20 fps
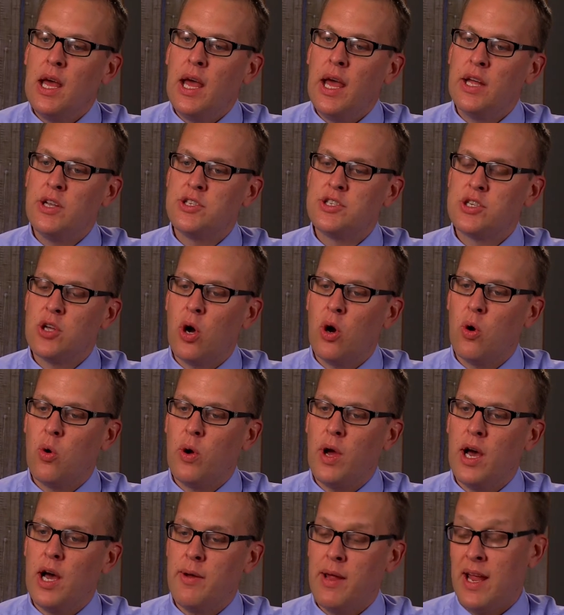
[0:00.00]
And so
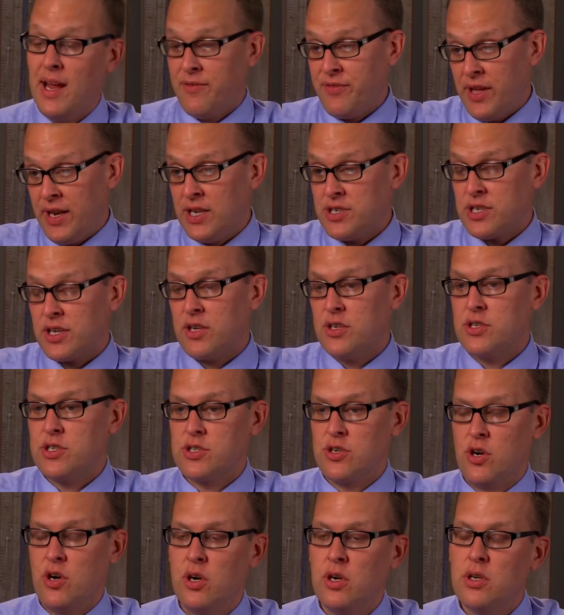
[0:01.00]
if that is a
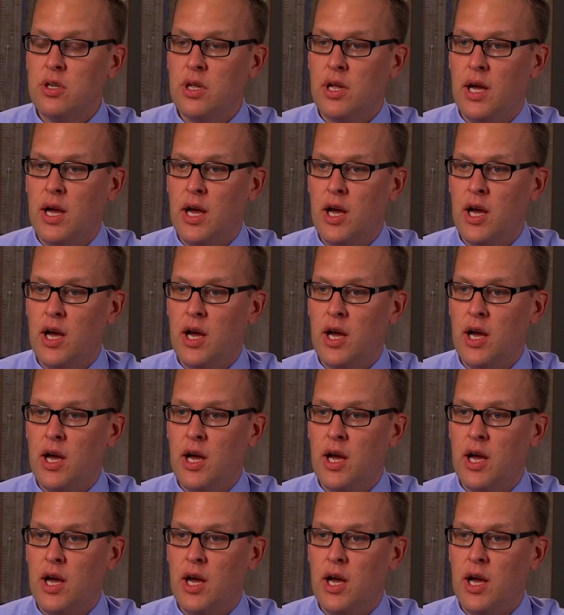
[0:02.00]
concern,